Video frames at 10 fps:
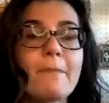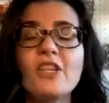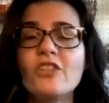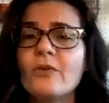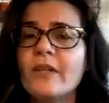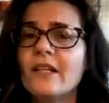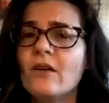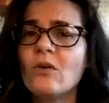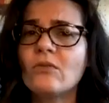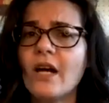You don't need a
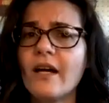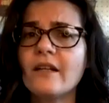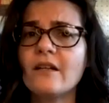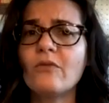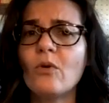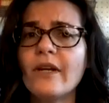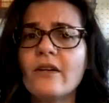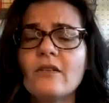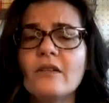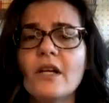whole lot of
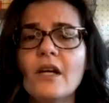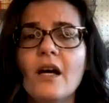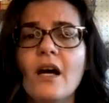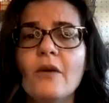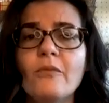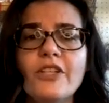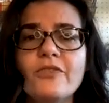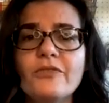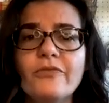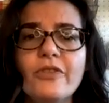oil when
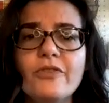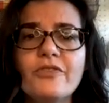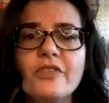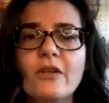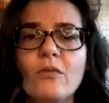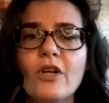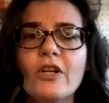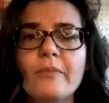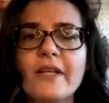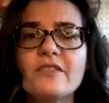you diffuse in a
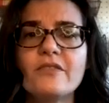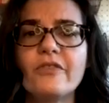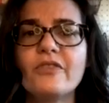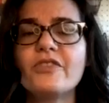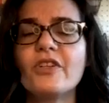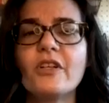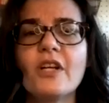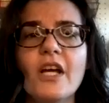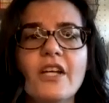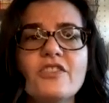water-based diffuser.
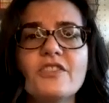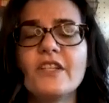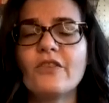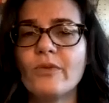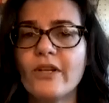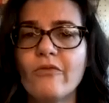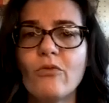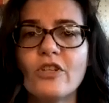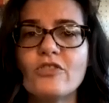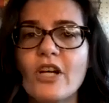Just need 3 or
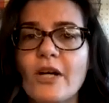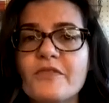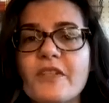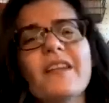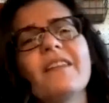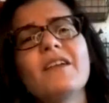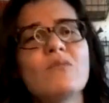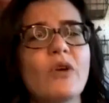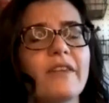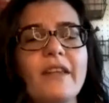4 drops. Anything
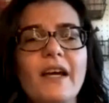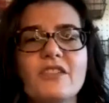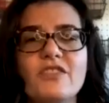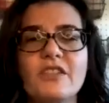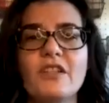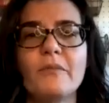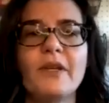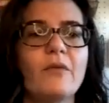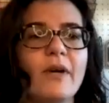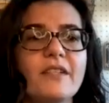more than that is just going to
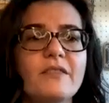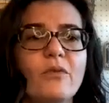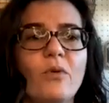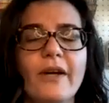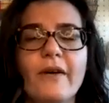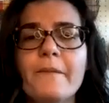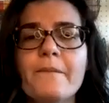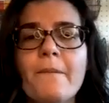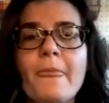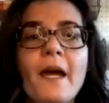be a waste of oil.
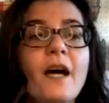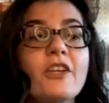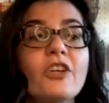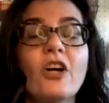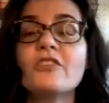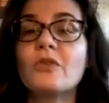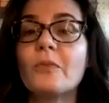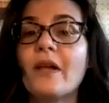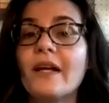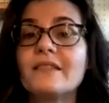You can also
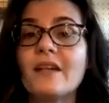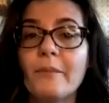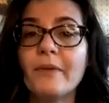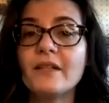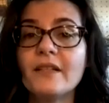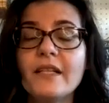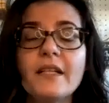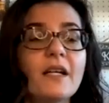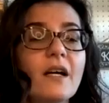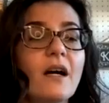apply topically.
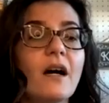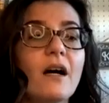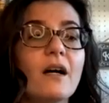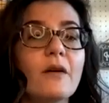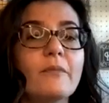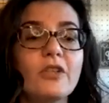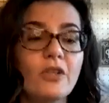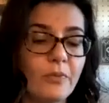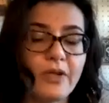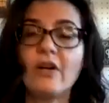You
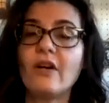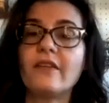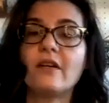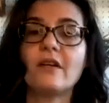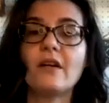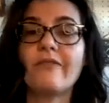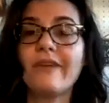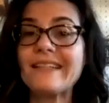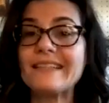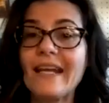can put it on the
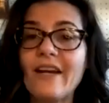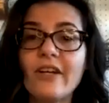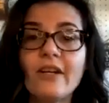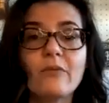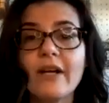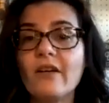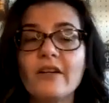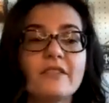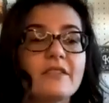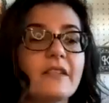affected area, right
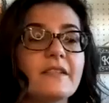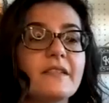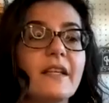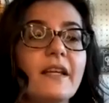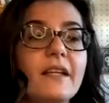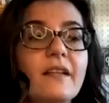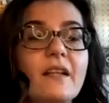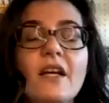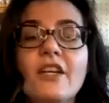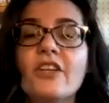onto the skin.
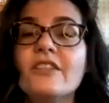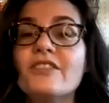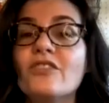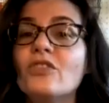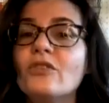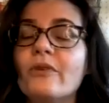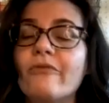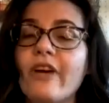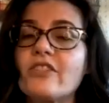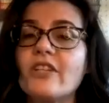You can dilute
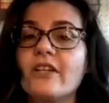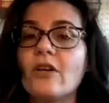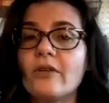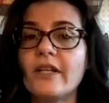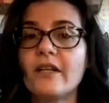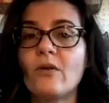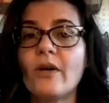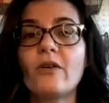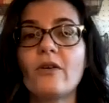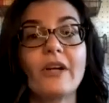with fractionated coconut
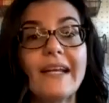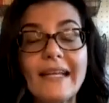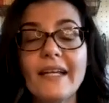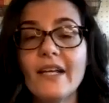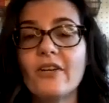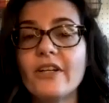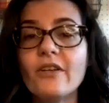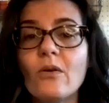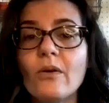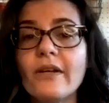oil or any
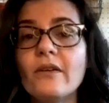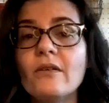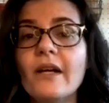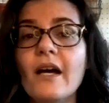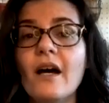carrier oil